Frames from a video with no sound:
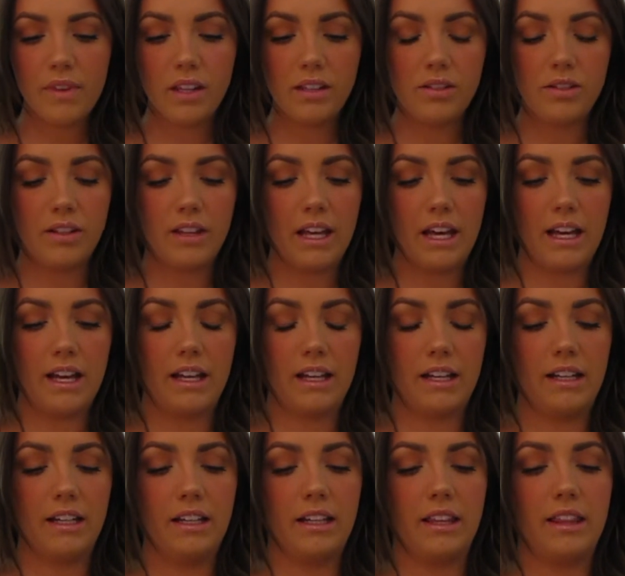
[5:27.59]
So then
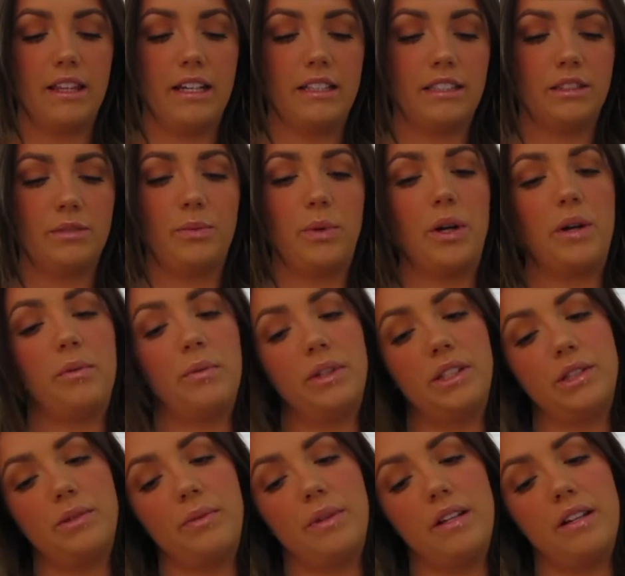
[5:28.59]
this one,
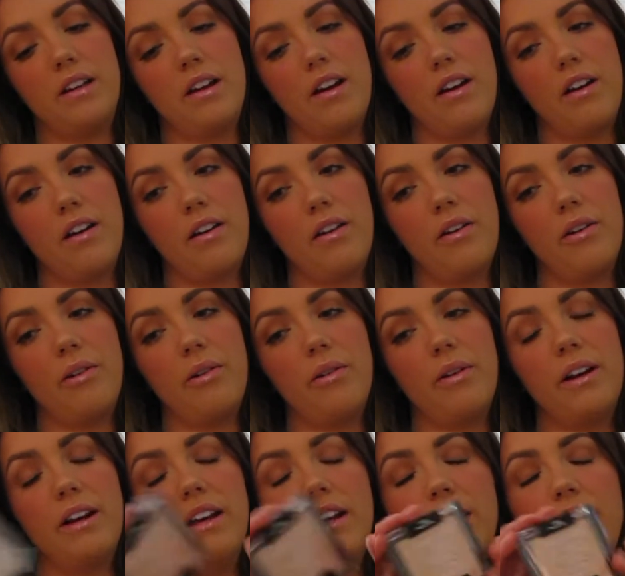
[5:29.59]
which we
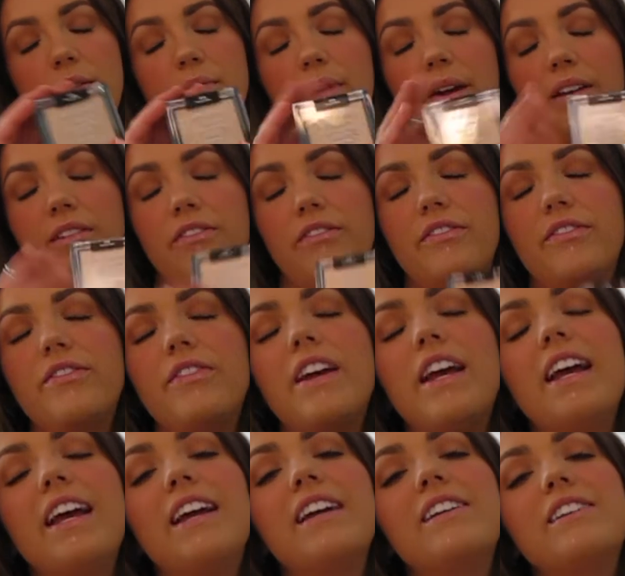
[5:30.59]
know, my
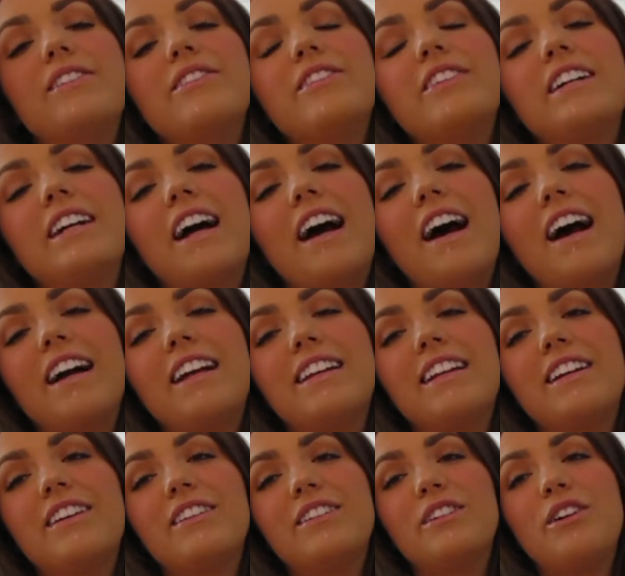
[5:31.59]
favorite
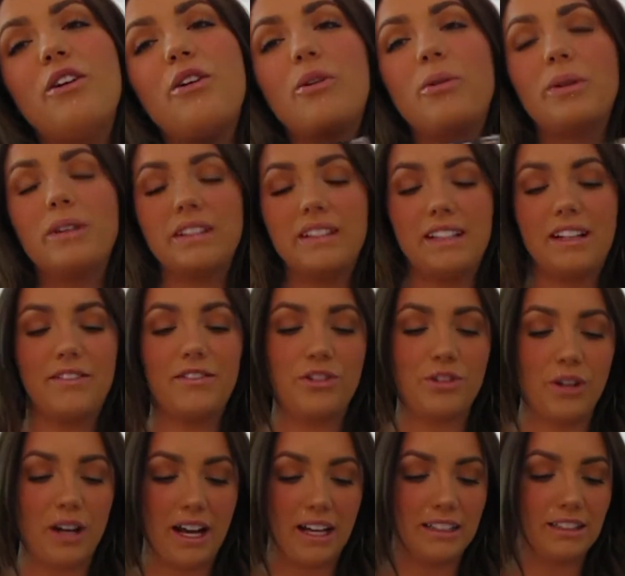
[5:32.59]
highlighter in the whole world, and I've
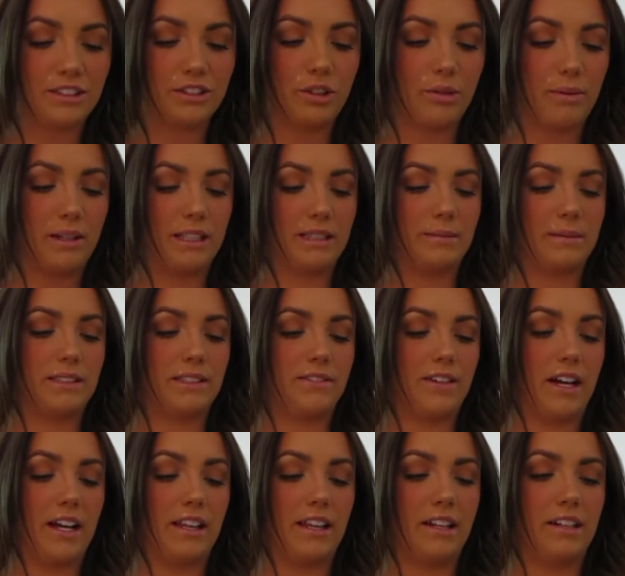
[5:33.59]
tried so many expensive
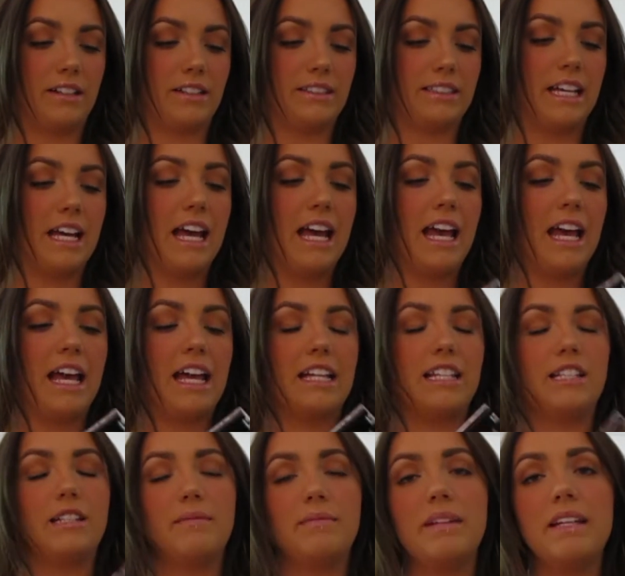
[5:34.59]
highlighters,
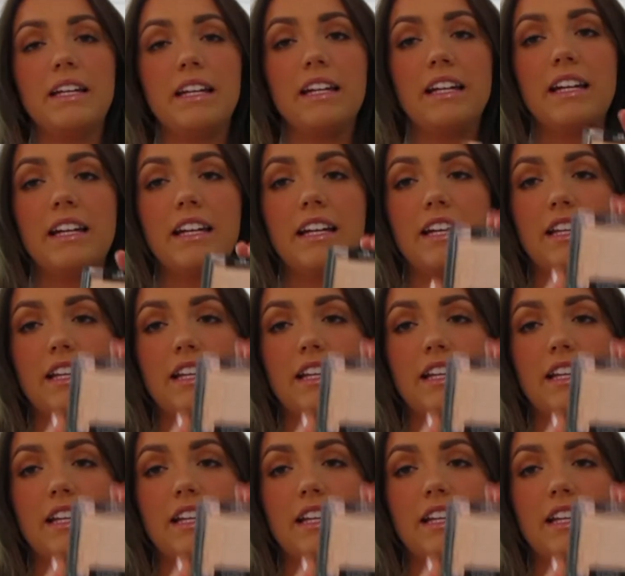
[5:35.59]
and to me,